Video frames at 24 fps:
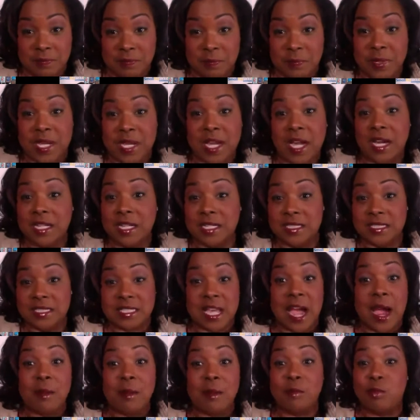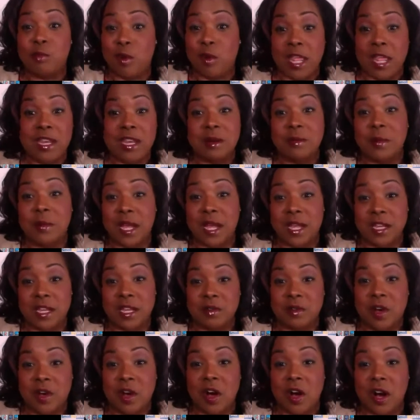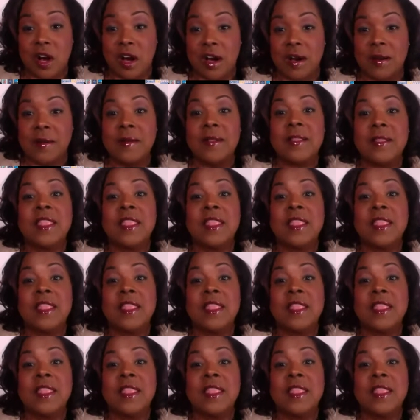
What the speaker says: because I'm ready to buy a new car.